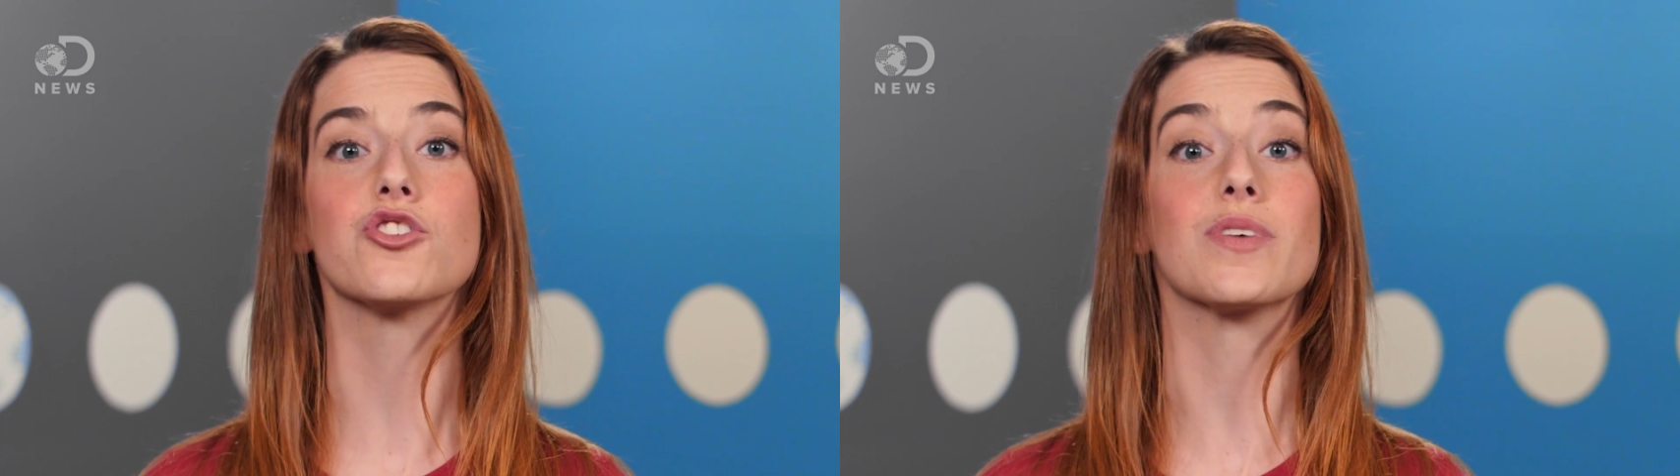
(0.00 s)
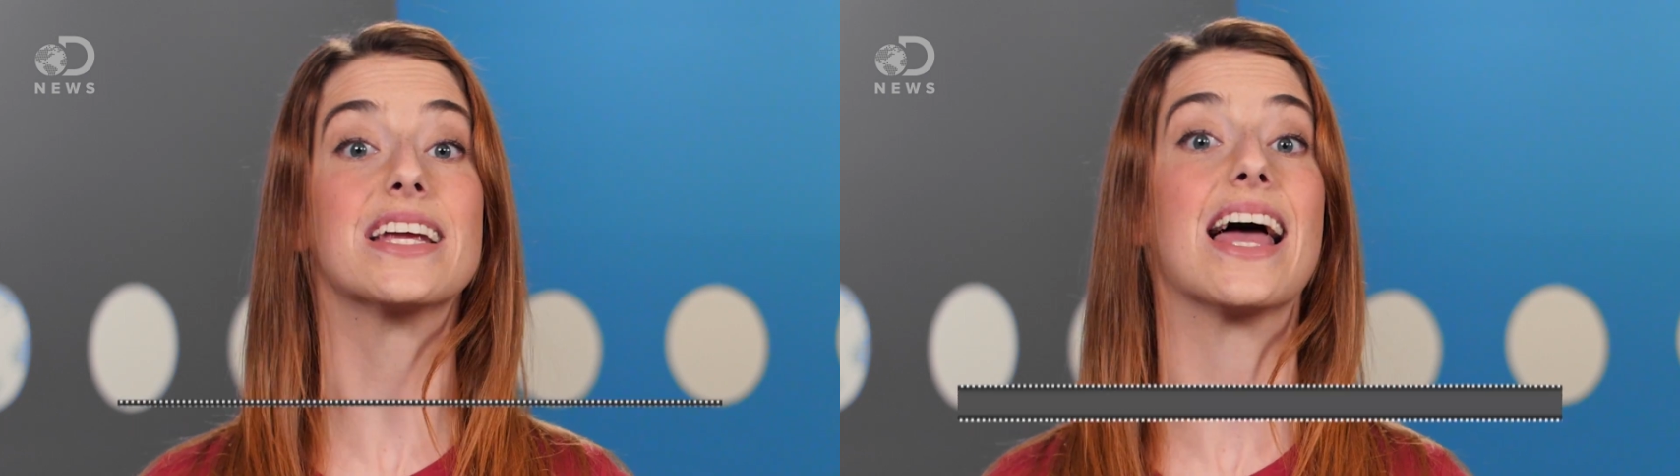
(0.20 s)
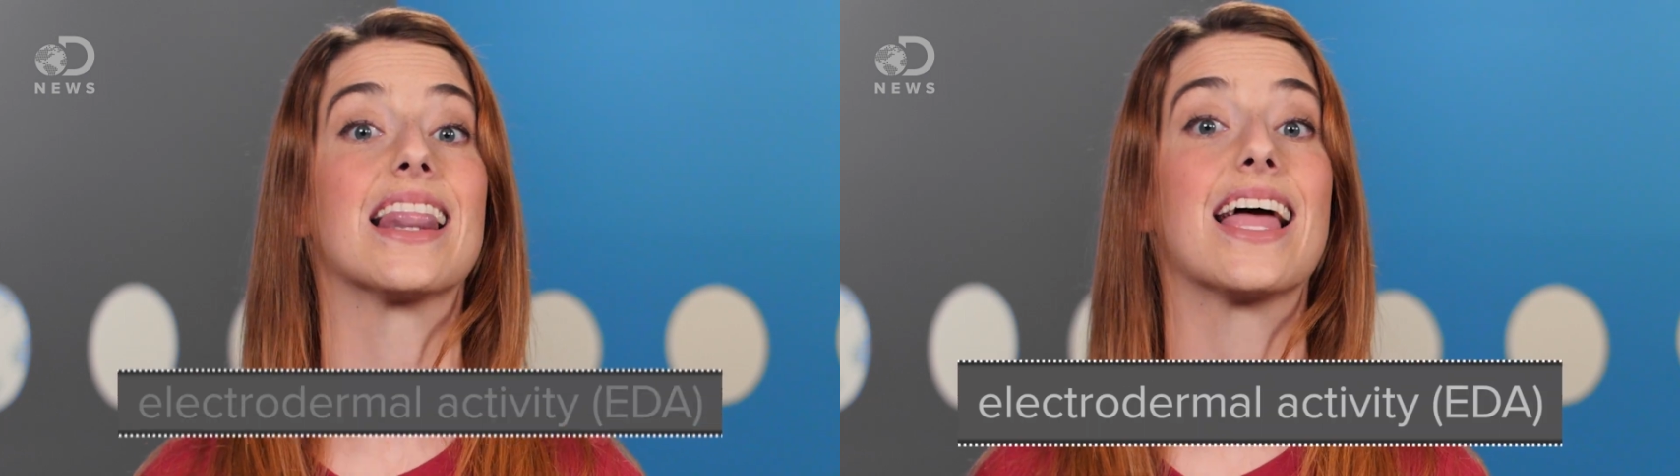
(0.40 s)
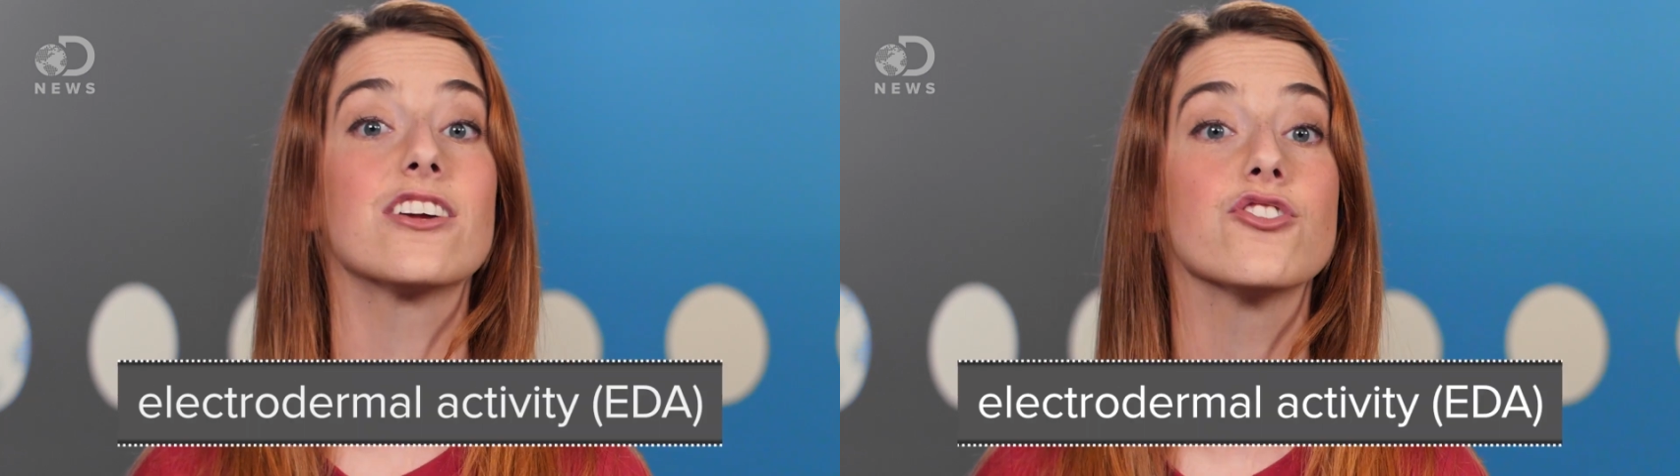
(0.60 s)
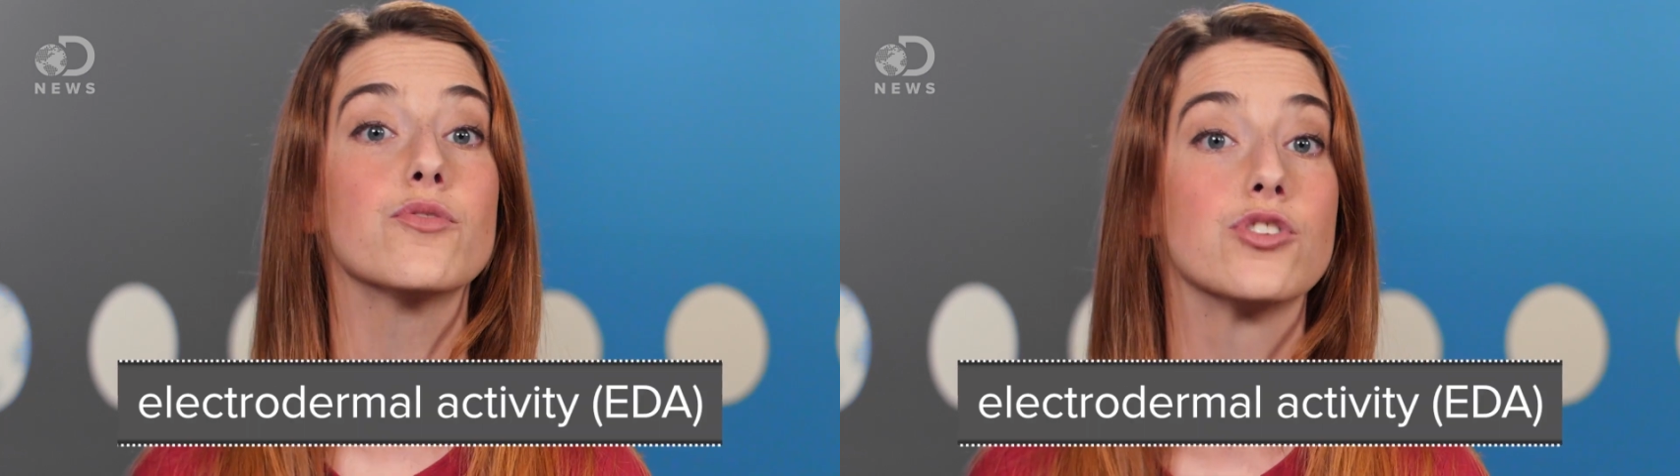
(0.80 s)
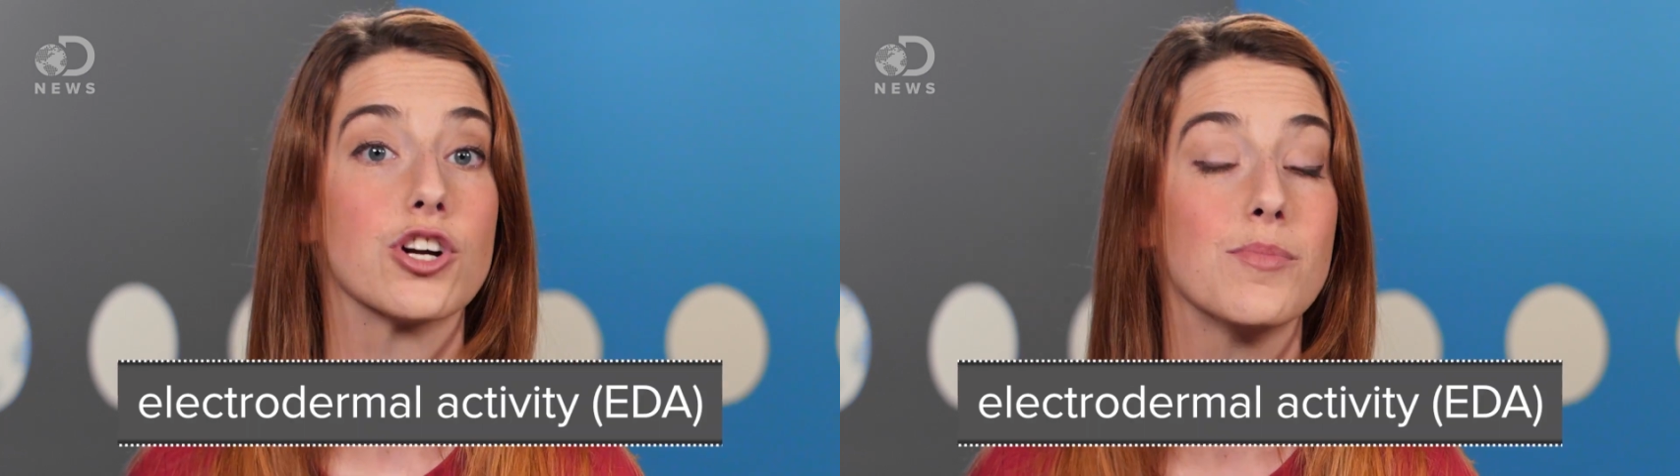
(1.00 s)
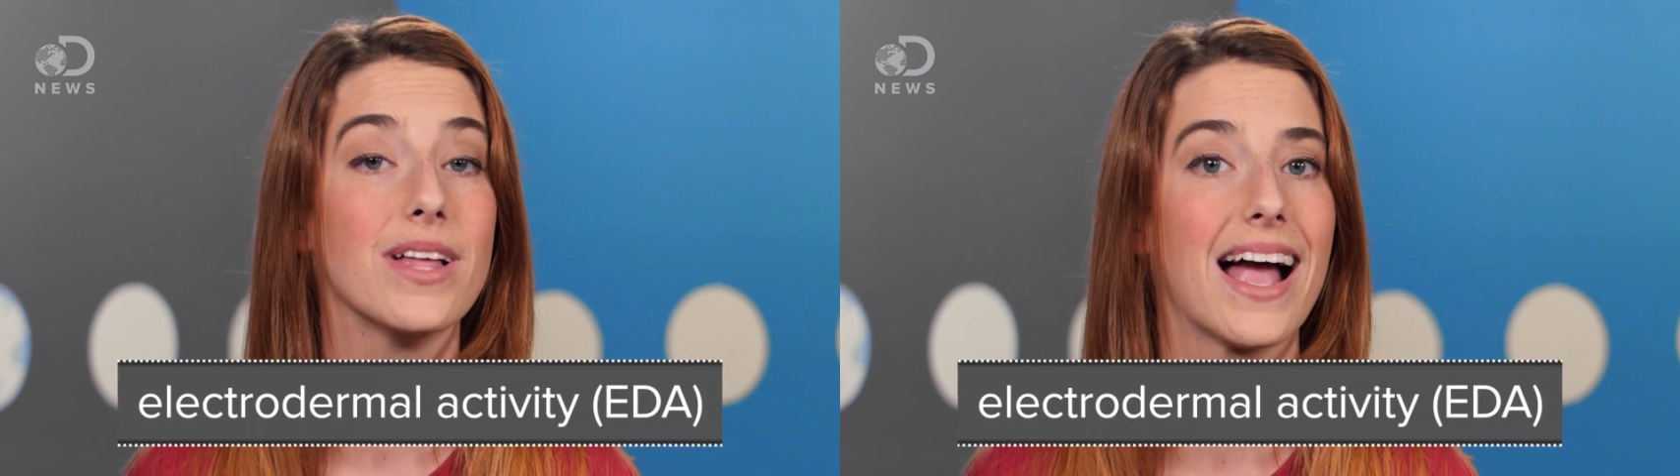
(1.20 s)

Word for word: to read electrodermal